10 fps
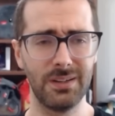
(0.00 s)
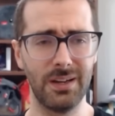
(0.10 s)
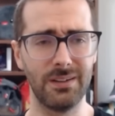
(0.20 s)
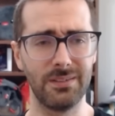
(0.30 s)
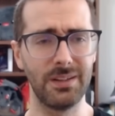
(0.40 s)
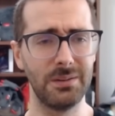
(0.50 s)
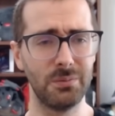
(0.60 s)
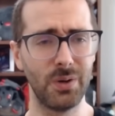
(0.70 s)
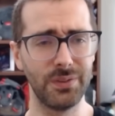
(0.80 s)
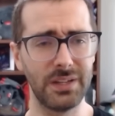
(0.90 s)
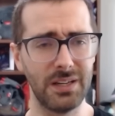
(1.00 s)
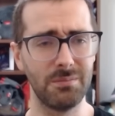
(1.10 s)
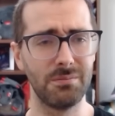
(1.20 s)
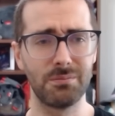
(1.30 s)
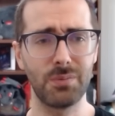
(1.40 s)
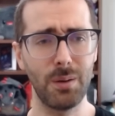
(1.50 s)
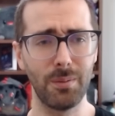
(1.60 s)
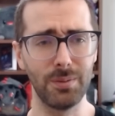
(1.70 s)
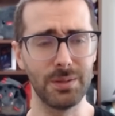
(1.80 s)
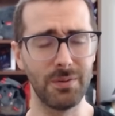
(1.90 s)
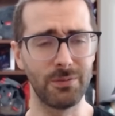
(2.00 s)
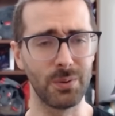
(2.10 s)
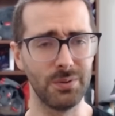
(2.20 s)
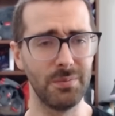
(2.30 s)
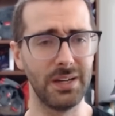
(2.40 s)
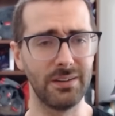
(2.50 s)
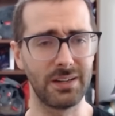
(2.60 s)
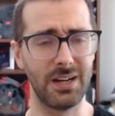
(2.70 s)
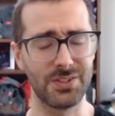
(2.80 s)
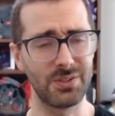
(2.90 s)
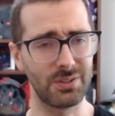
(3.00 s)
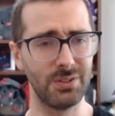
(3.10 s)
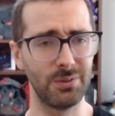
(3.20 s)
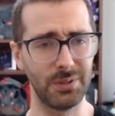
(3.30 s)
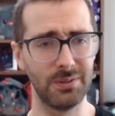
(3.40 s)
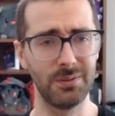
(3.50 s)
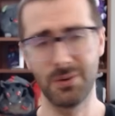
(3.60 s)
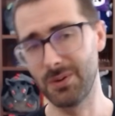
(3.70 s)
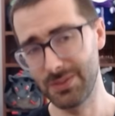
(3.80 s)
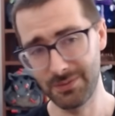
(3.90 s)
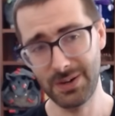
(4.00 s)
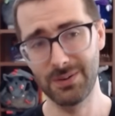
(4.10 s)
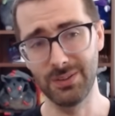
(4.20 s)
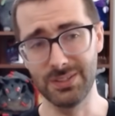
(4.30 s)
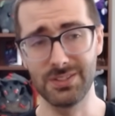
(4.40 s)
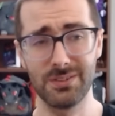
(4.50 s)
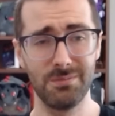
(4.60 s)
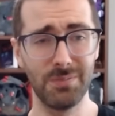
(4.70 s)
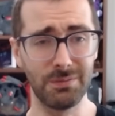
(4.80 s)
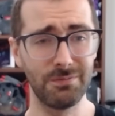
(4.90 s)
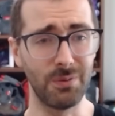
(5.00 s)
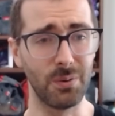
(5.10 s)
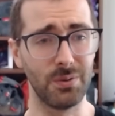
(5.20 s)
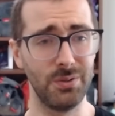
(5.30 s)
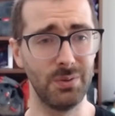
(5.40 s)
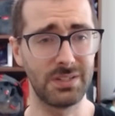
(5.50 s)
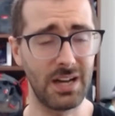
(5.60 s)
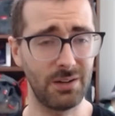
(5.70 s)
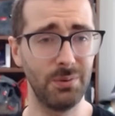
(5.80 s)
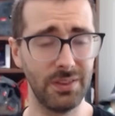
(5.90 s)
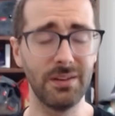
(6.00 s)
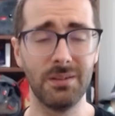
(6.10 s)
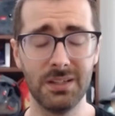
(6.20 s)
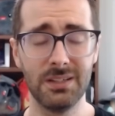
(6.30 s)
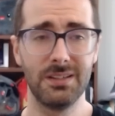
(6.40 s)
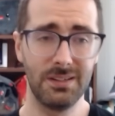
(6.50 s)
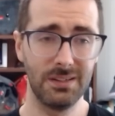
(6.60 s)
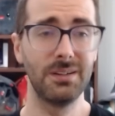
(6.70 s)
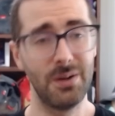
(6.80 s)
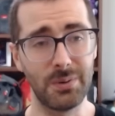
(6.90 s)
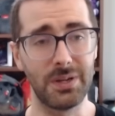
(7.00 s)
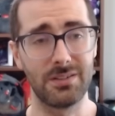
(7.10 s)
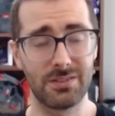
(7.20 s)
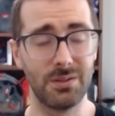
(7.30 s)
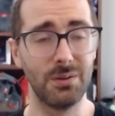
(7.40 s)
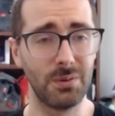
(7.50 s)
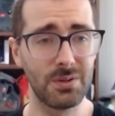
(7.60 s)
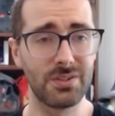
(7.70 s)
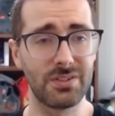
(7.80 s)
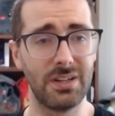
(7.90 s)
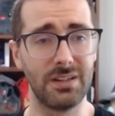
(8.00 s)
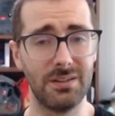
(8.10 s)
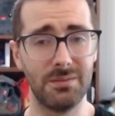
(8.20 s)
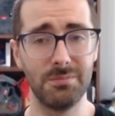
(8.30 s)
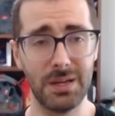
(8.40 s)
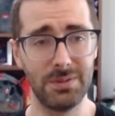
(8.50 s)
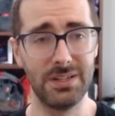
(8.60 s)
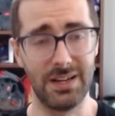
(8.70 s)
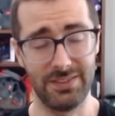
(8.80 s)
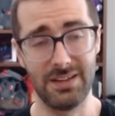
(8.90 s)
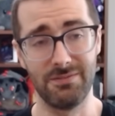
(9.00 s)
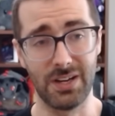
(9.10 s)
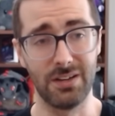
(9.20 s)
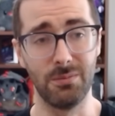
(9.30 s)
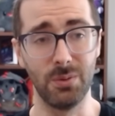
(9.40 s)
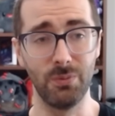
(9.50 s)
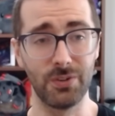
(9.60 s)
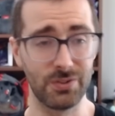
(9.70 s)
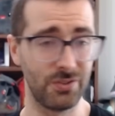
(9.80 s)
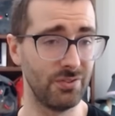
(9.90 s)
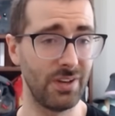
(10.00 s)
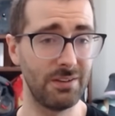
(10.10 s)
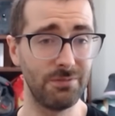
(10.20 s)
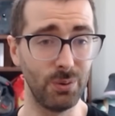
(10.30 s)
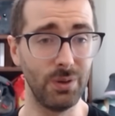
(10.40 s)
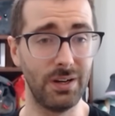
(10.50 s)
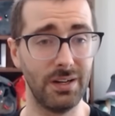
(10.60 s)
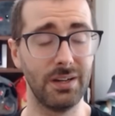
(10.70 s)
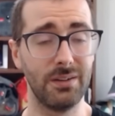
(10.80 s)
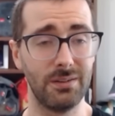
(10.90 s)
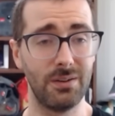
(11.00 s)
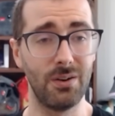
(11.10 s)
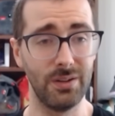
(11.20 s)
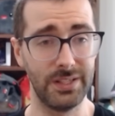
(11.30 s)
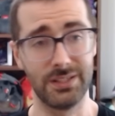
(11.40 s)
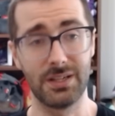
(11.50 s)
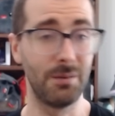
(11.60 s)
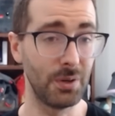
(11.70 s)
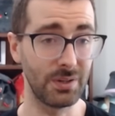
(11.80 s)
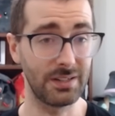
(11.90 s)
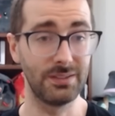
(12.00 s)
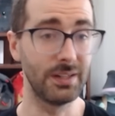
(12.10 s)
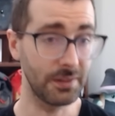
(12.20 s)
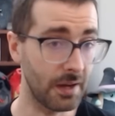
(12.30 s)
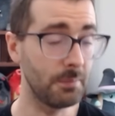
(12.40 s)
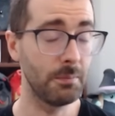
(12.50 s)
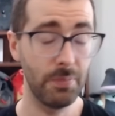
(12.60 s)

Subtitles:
And they won the game probably before you made a construct token, or at the very least, before you attacked with it. Okay, so Urza Saga, maybe not that viable versus a full-on, all-in combo deck like that.